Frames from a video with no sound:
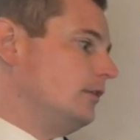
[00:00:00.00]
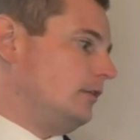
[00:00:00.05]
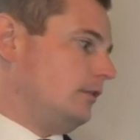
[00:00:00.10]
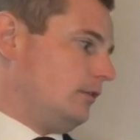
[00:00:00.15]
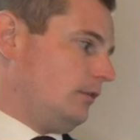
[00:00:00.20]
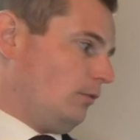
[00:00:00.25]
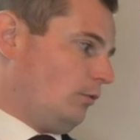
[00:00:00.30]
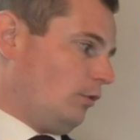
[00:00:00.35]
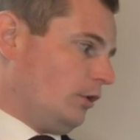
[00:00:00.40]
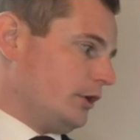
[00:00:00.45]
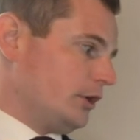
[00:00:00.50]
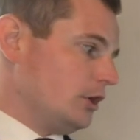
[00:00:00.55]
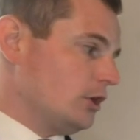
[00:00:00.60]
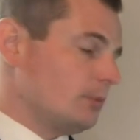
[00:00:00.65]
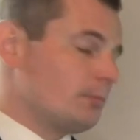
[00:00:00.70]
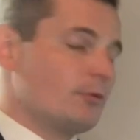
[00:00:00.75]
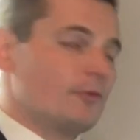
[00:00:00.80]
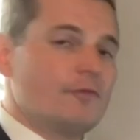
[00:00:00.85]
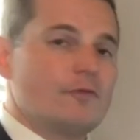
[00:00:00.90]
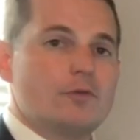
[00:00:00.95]
the 1 year
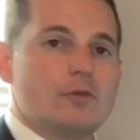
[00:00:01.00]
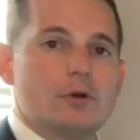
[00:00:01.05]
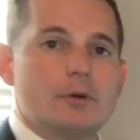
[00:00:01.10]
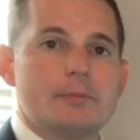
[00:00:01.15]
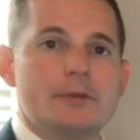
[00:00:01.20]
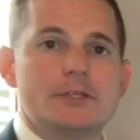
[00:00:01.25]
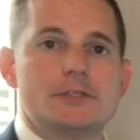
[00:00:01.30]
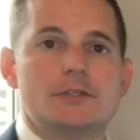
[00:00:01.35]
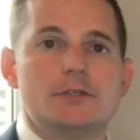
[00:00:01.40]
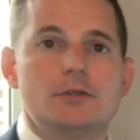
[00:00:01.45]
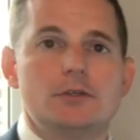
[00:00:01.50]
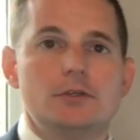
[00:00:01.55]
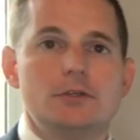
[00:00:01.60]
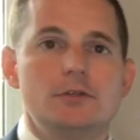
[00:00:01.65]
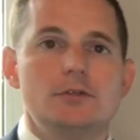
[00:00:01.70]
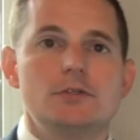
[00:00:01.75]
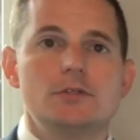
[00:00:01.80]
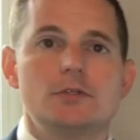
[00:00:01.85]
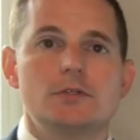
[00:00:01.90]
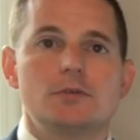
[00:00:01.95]
performance. You can
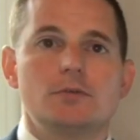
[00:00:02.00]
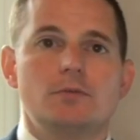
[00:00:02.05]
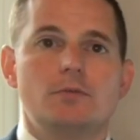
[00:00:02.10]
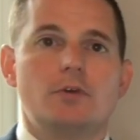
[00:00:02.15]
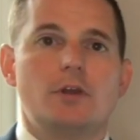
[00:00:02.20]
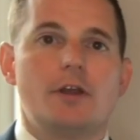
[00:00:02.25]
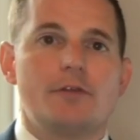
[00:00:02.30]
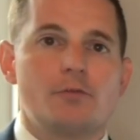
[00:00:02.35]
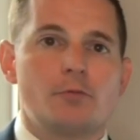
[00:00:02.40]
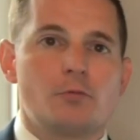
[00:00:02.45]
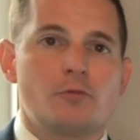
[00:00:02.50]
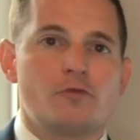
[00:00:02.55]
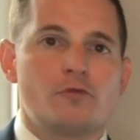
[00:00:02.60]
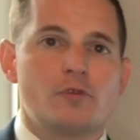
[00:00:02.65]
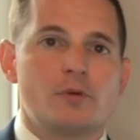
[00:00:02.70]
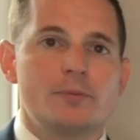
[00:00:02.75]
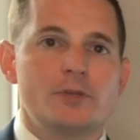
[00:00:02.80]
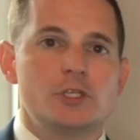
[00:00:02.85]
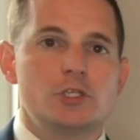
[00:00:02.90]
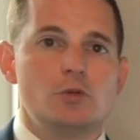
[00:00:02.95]
use whatever
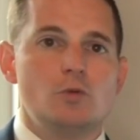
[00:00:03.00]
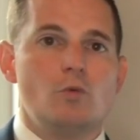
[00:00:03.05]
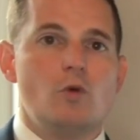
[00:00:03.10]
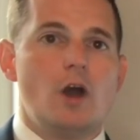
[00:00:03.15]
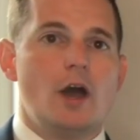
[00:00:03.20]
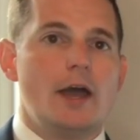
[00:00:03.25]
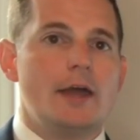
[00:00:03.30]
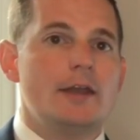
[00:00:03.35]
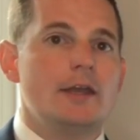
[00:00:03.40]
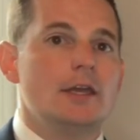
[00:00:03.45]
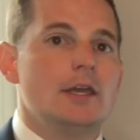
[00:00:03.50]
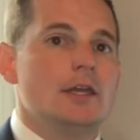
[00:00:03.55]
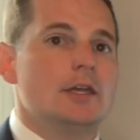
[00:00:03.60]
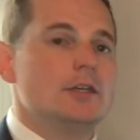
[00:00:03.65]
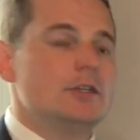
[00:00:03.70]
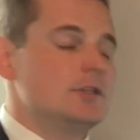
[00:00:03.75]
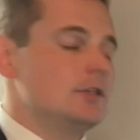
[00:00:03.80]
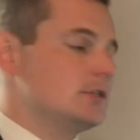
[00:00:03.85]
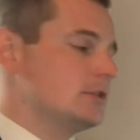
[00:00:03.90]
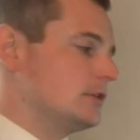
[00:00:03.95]
performance you want,
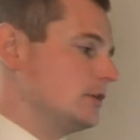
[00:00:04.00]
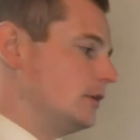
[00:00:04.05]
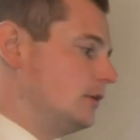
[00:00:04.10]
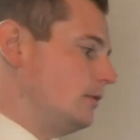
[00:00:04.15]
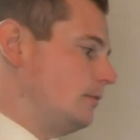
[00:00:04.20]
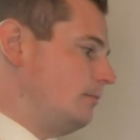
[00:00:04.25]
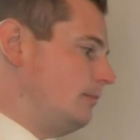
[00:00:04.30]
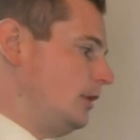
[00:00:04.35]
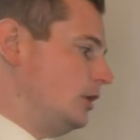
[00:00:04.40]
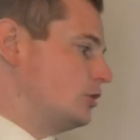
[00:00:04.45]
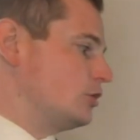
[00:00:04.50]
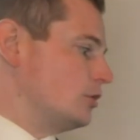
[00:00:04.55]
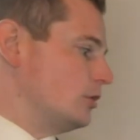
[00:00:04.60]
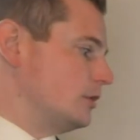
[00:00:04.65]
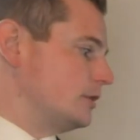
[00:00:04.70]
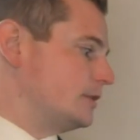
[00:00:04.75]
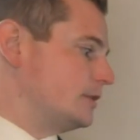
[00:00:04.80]
just make sure to